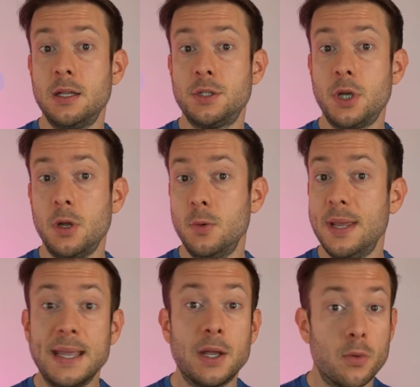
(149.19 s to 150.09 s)
to
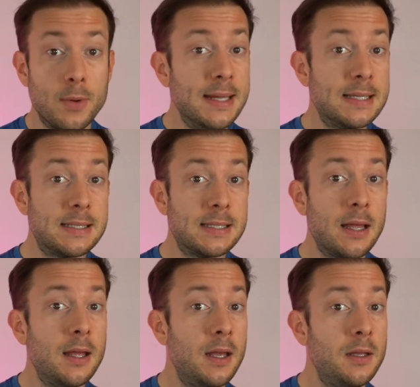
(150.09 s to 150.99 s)
increase
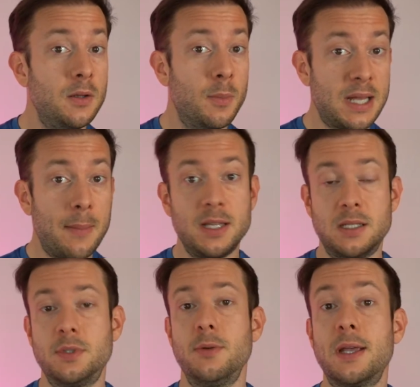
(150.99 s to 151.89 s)
your metabolism,
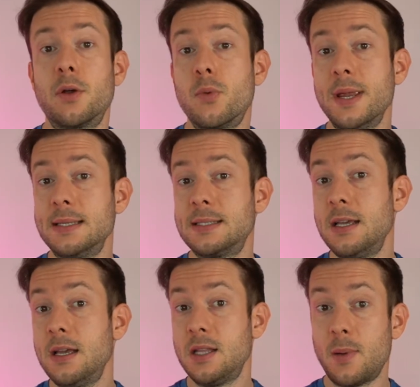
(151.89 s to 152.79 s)
so increase
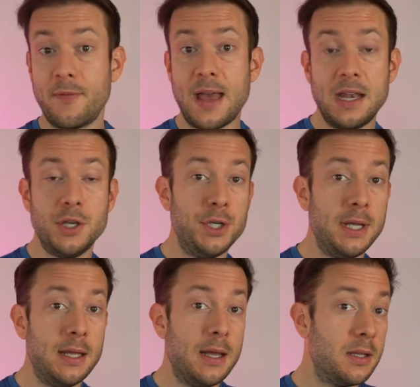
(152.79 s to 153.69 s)
the amount of
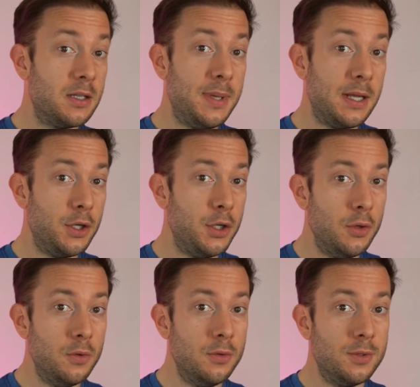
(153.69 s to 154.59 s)
energy that's being
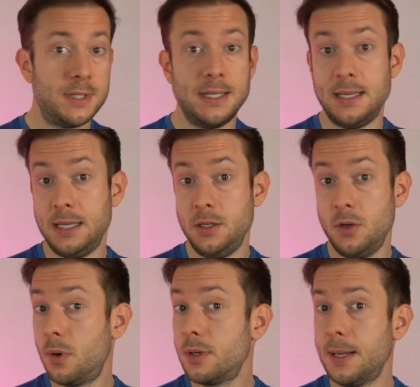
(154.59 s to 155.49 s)
used in your
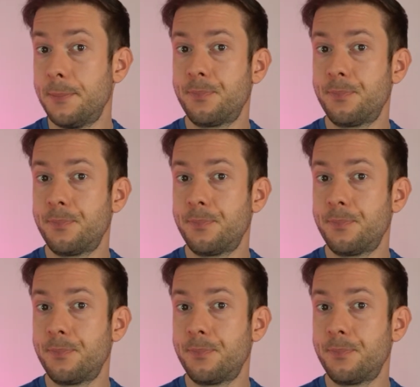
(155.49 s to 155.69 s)
body.